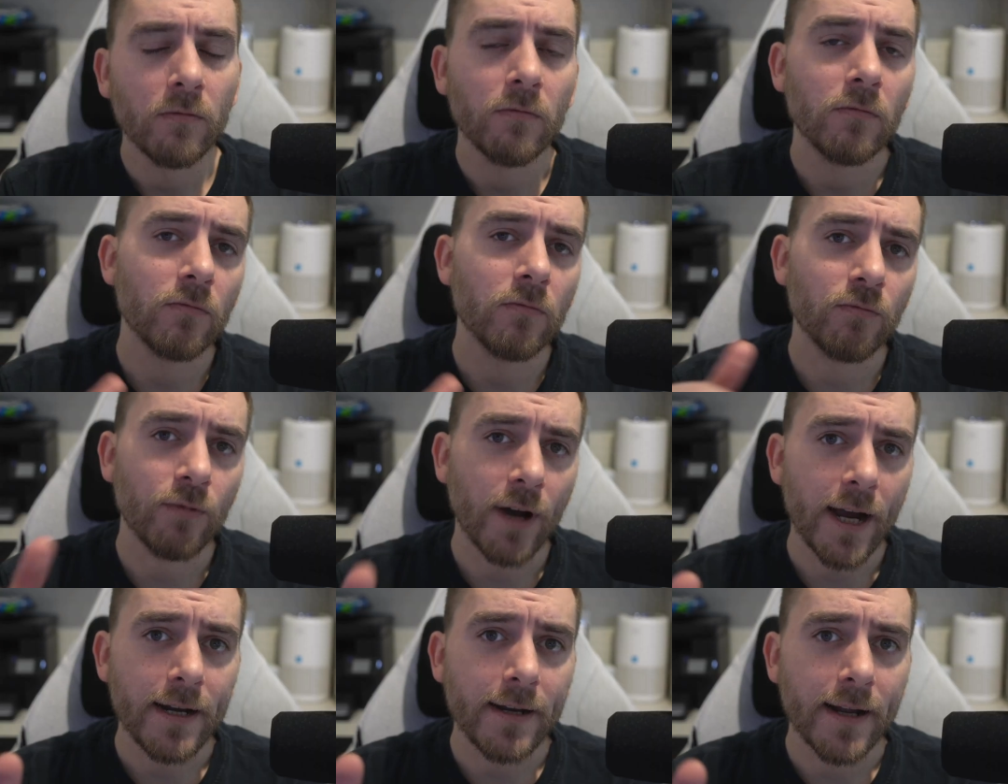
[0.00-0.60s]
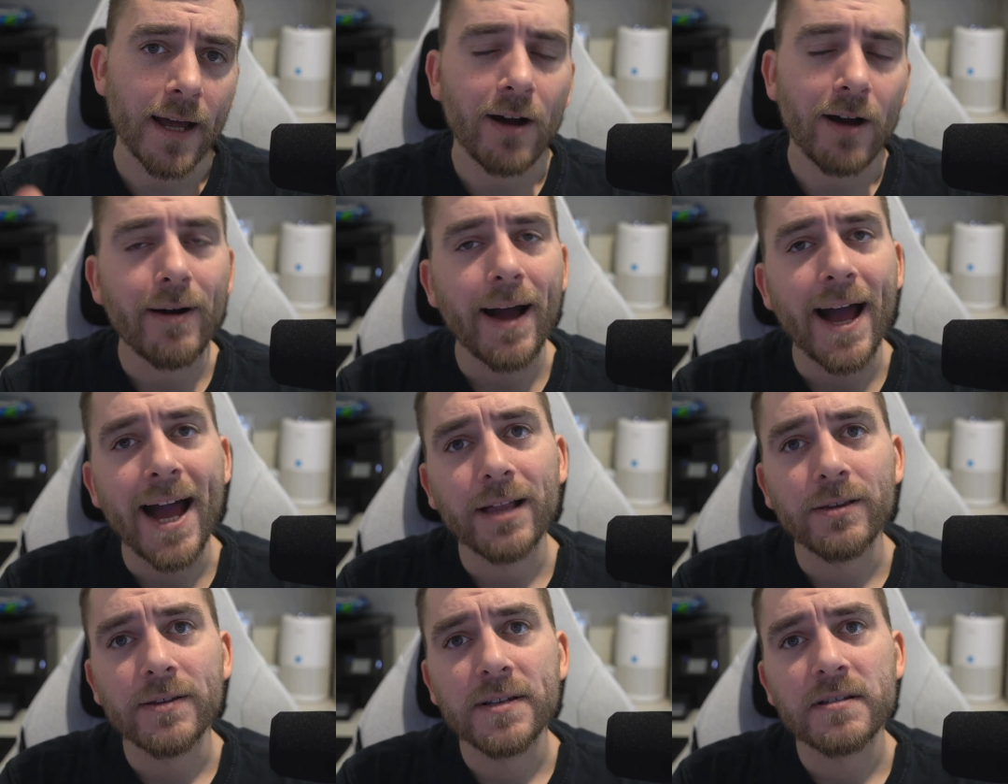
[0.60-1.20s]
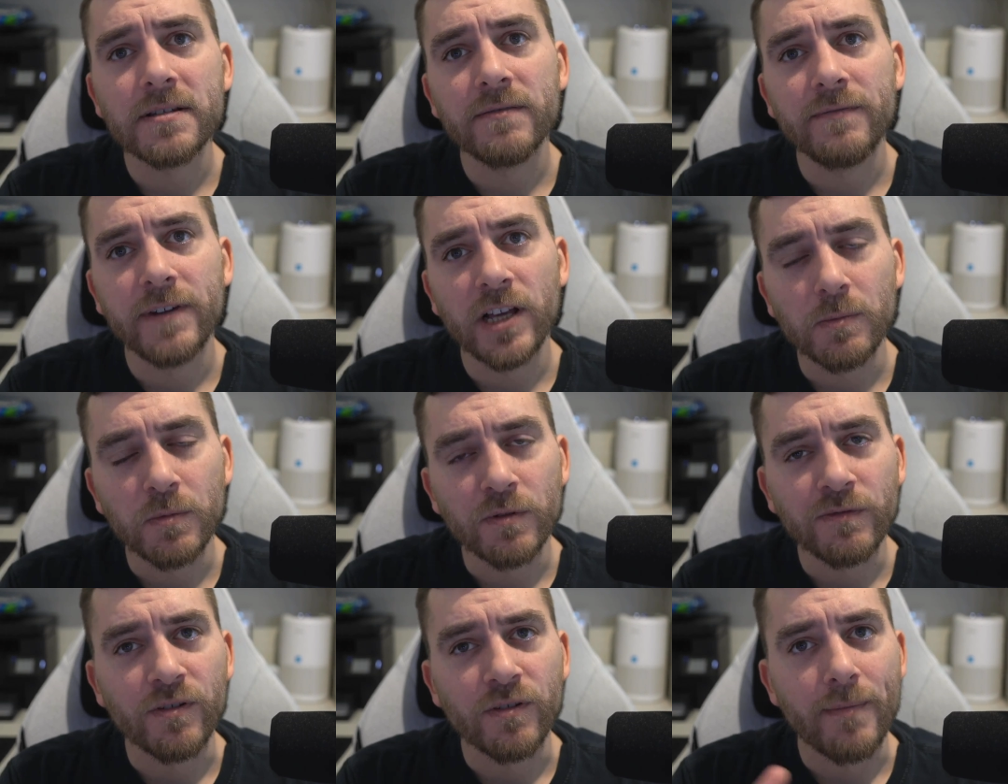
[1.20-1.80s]
Right now, Atlas is
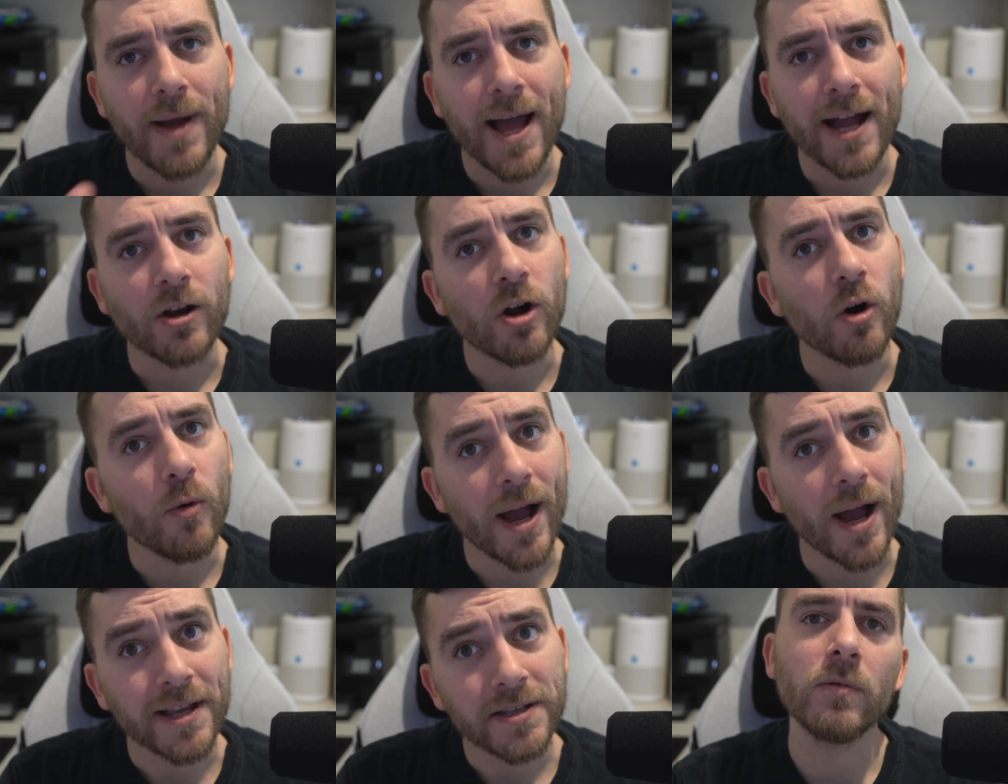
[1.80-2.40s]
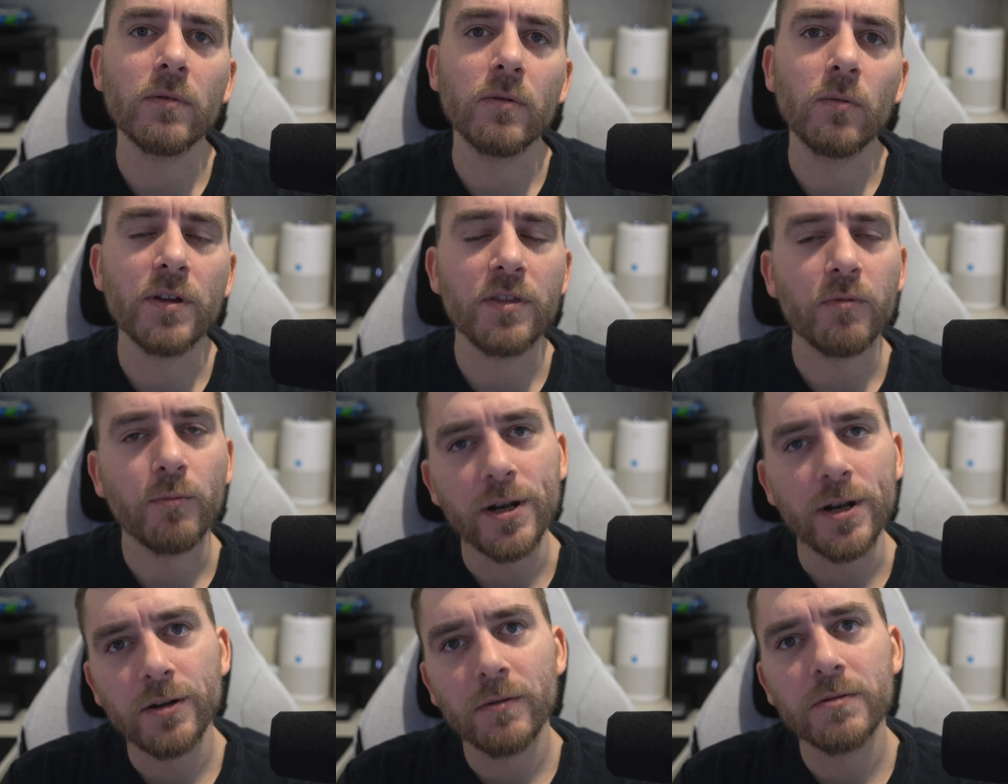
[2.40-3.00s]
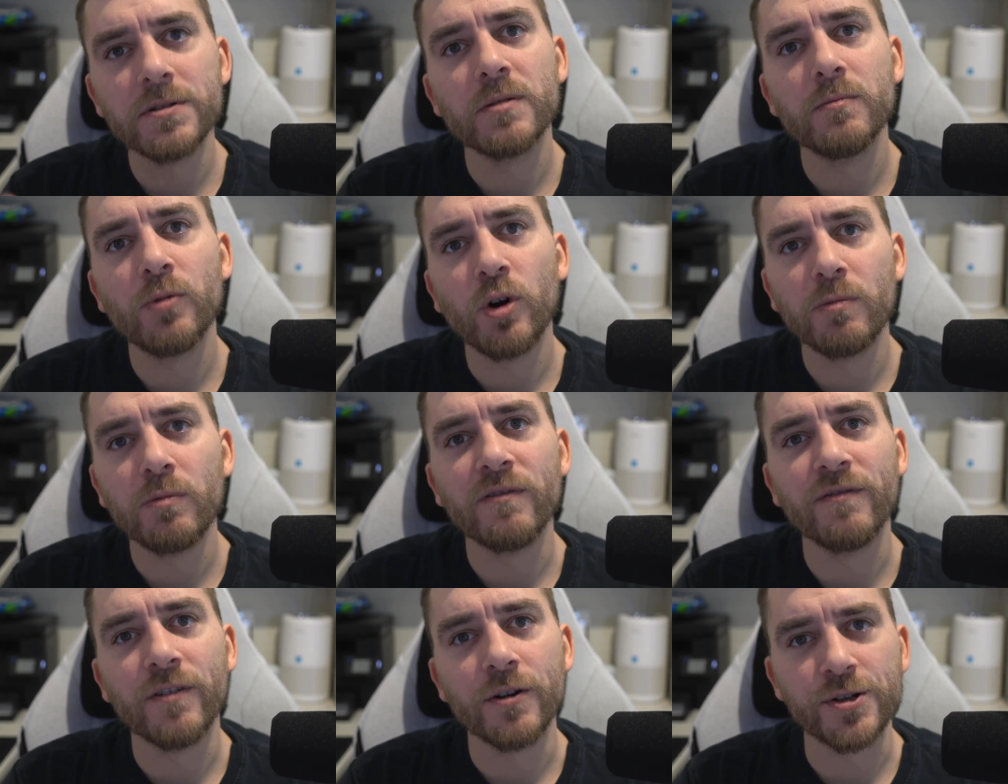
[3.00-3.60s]
available for Mac OS, with Windows and
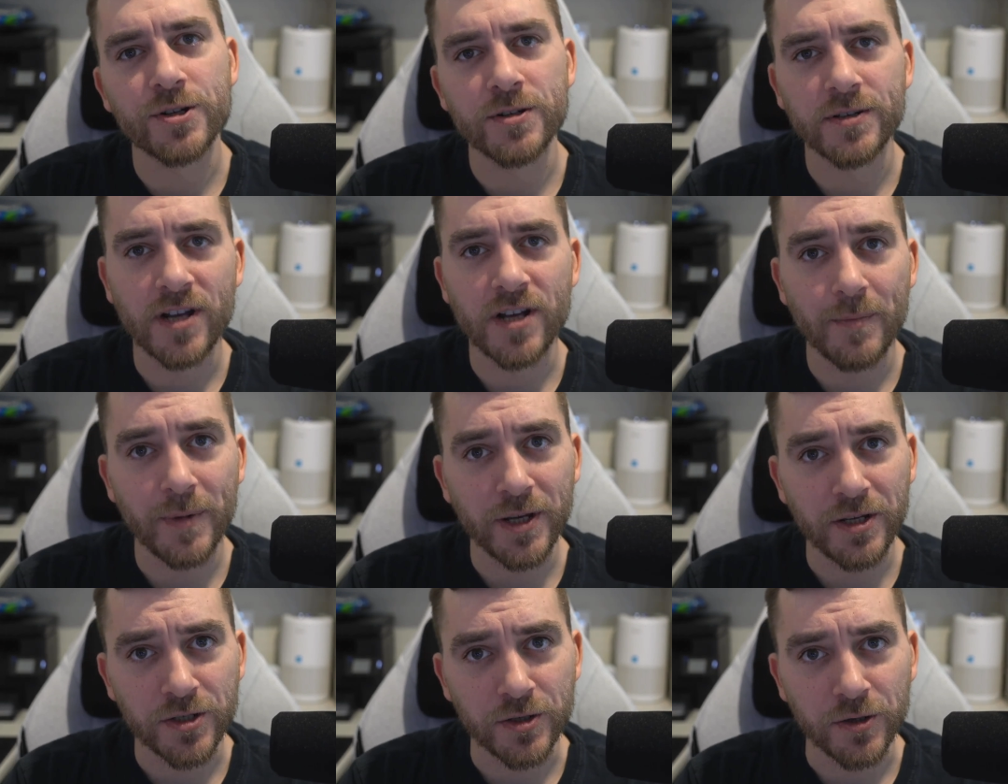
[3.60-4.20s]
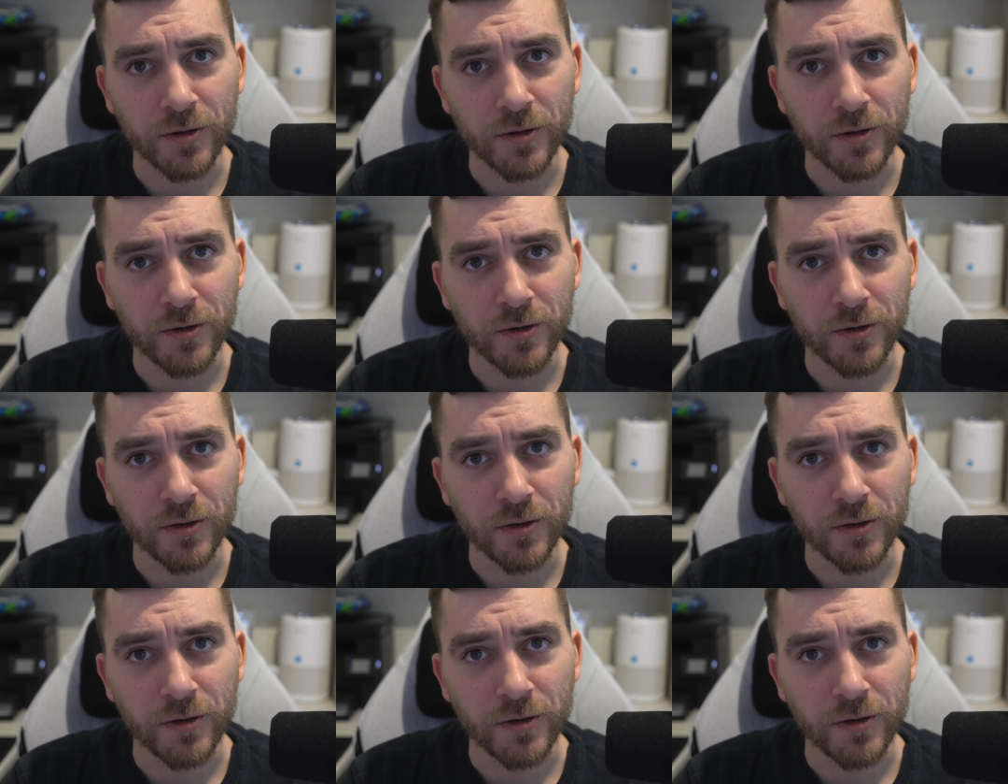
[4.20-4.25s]
mobile versions coming soon.